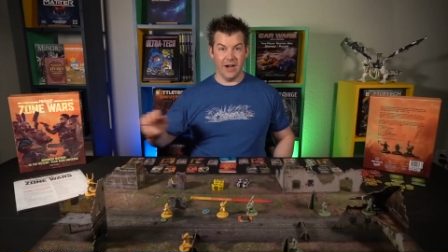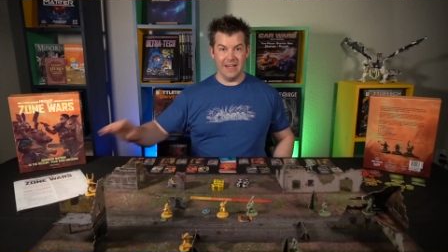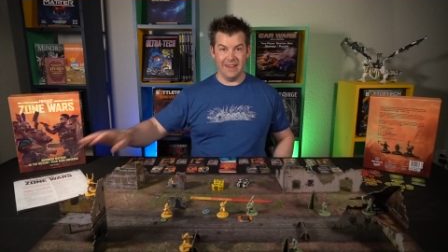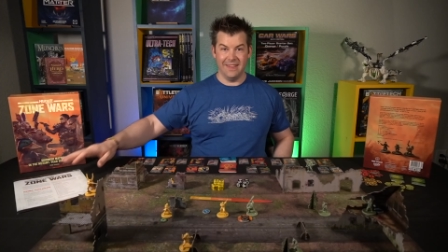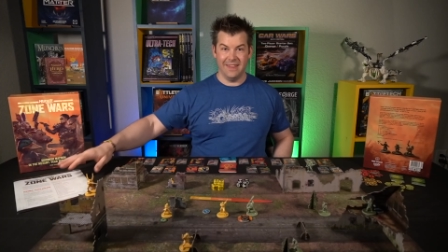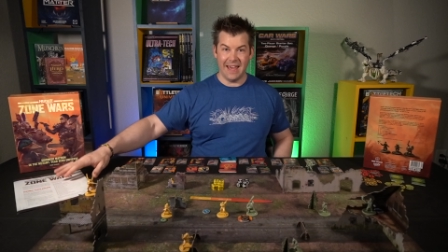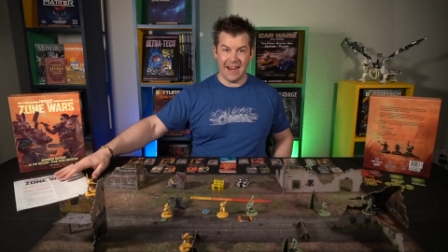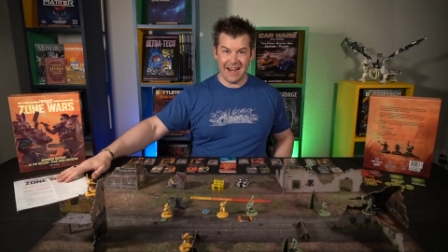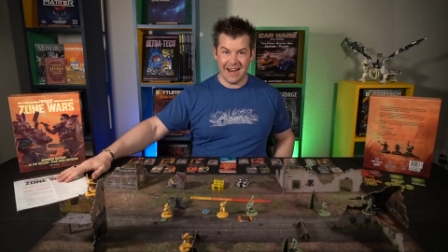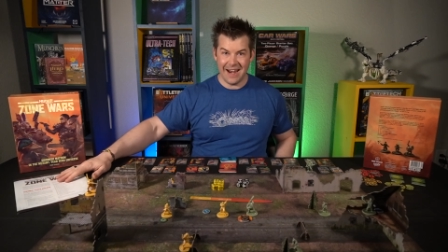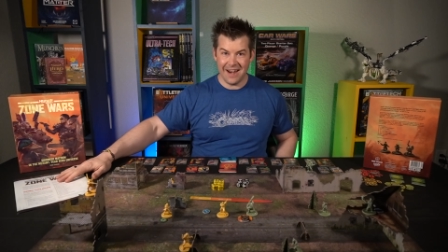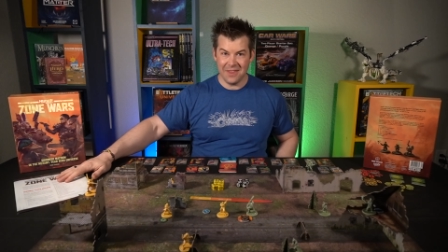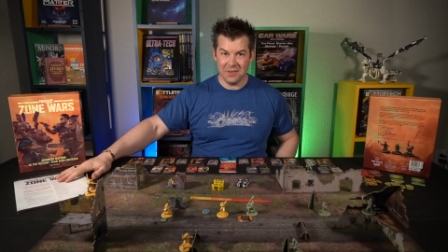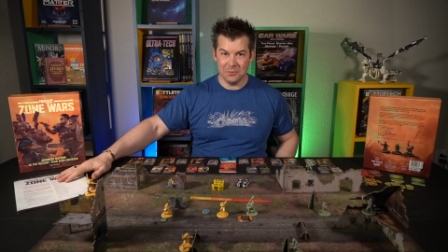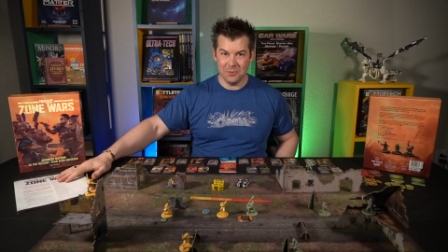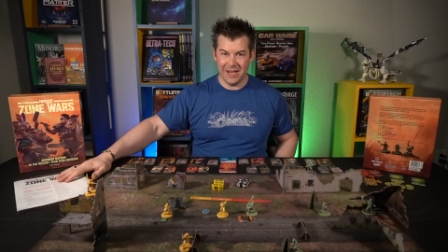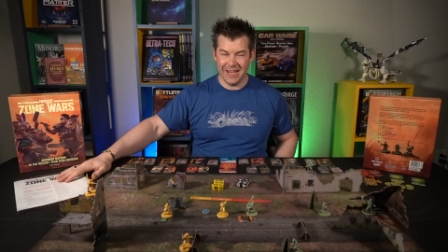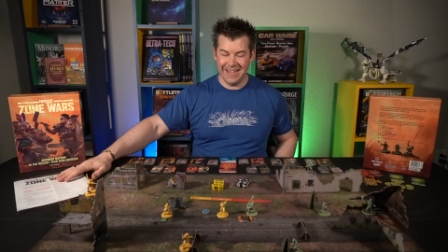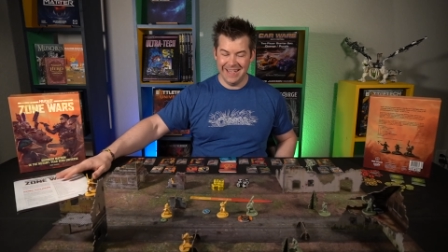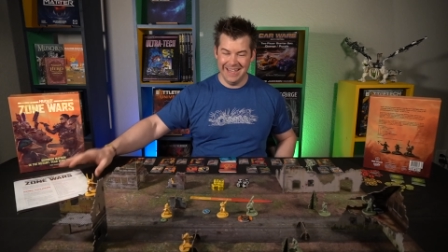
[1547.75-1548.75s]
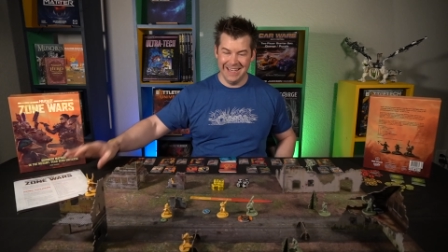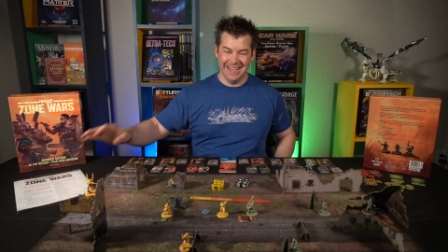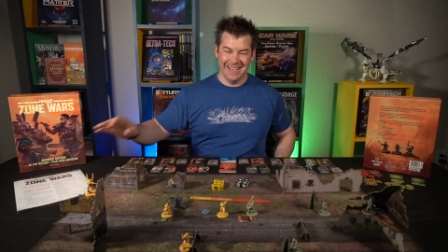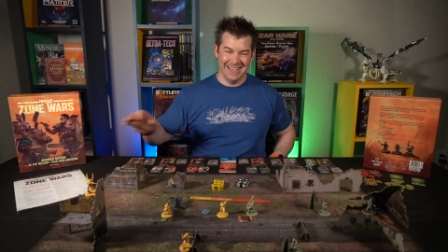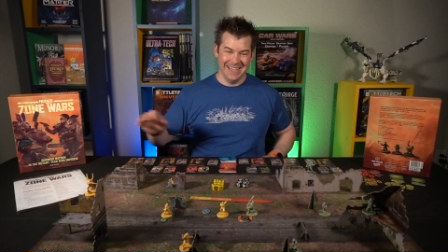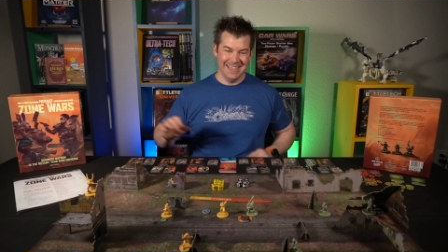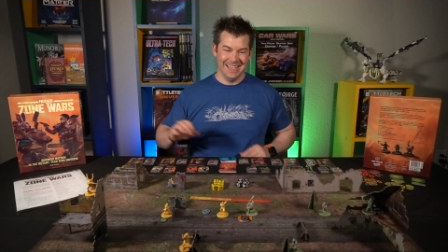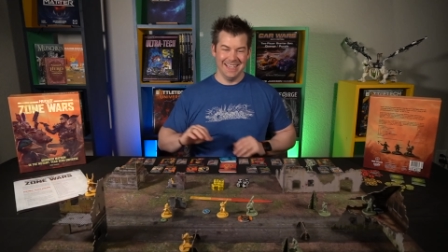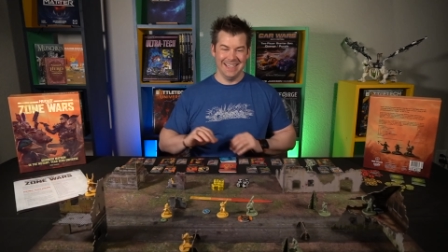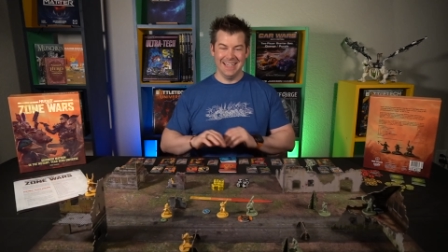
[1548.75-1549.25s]
right, that out of the way,
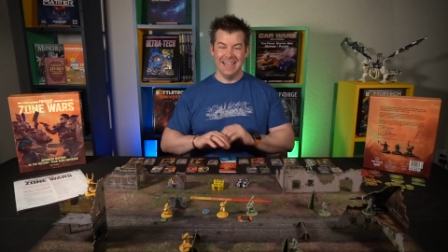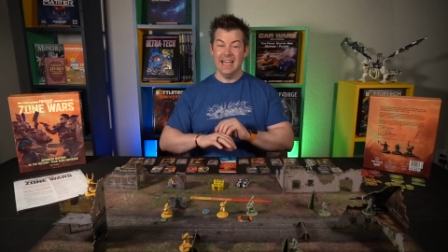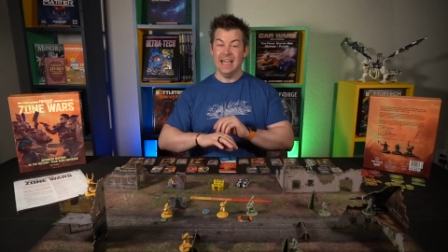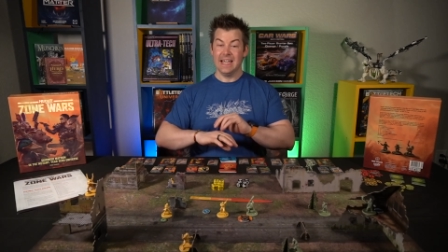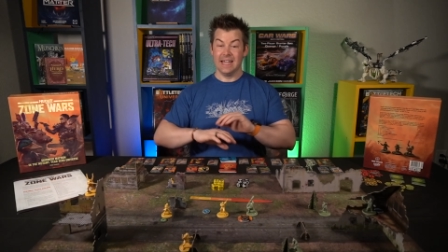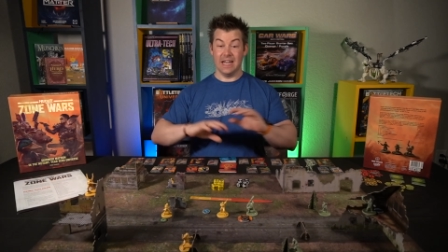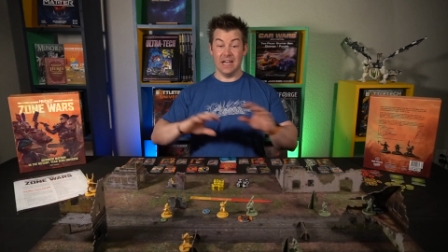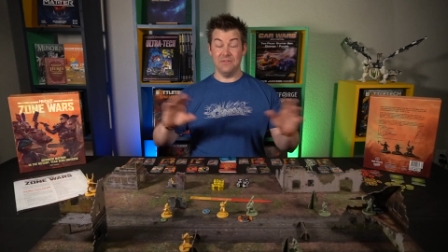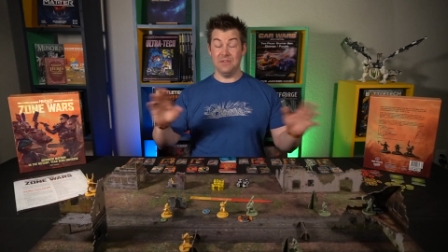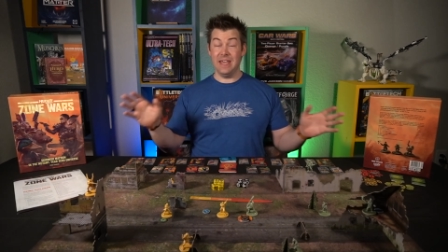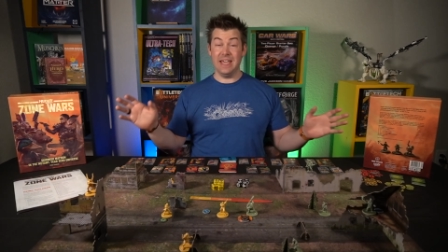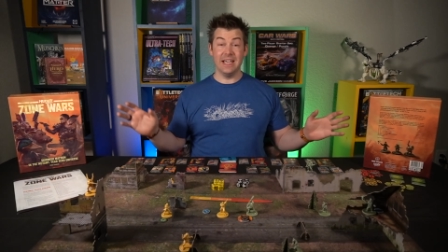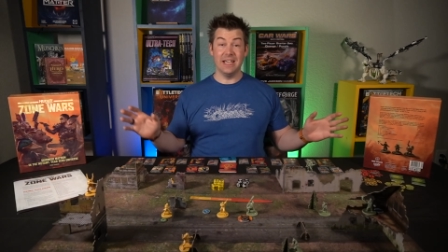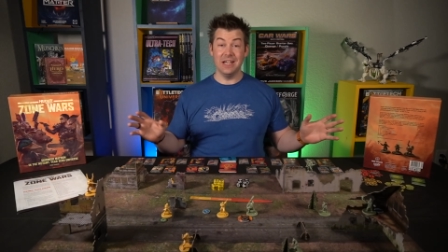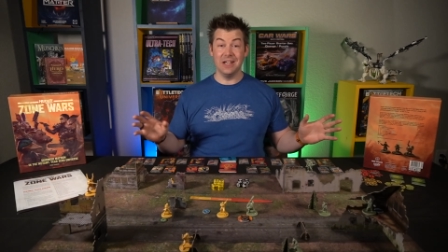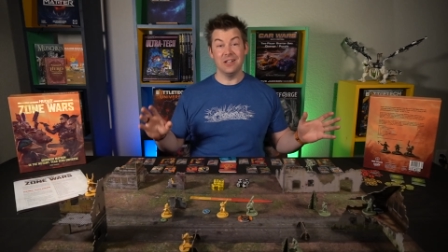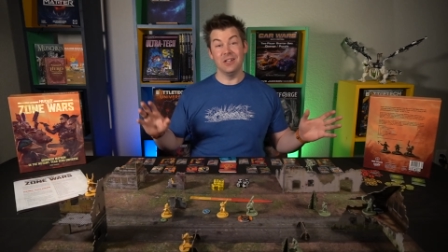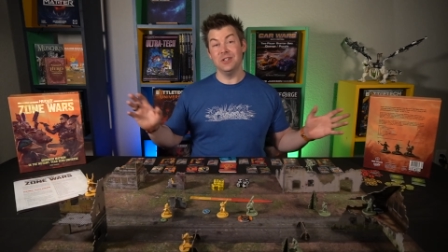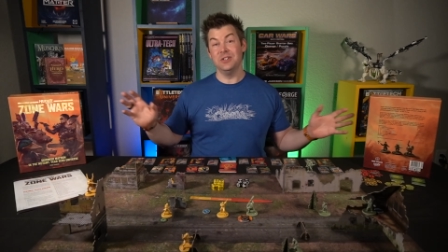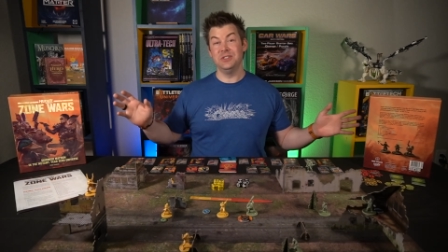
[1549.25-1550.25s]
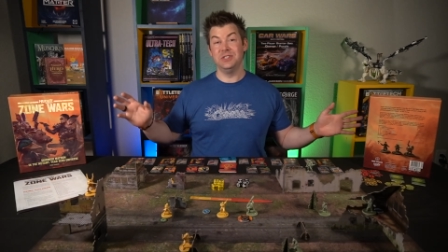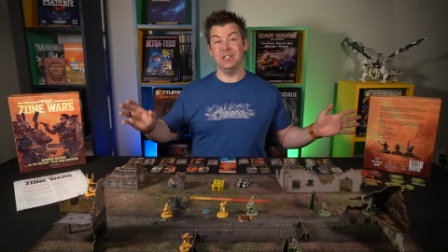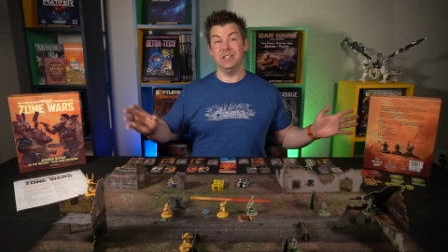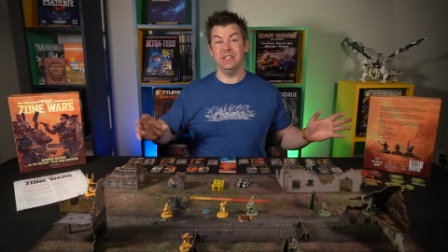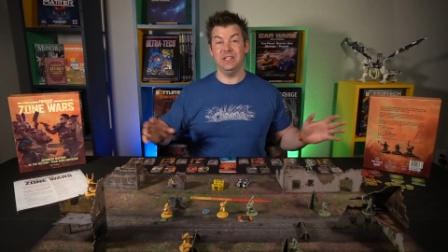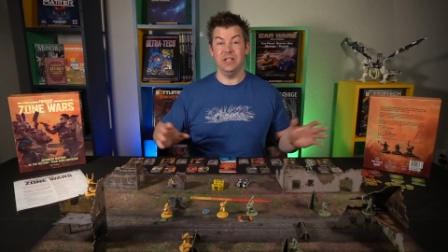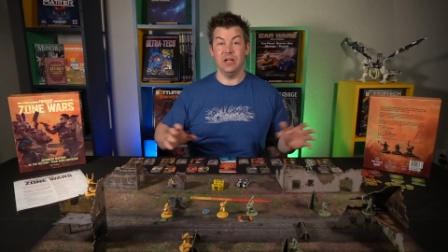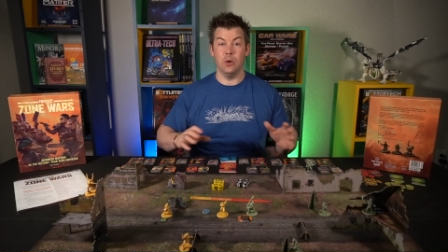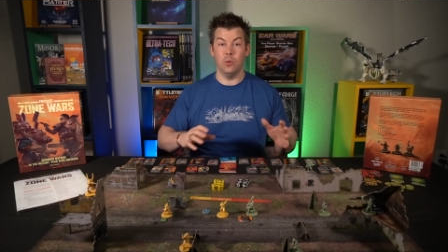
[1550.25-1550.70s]
kind of in conclusion,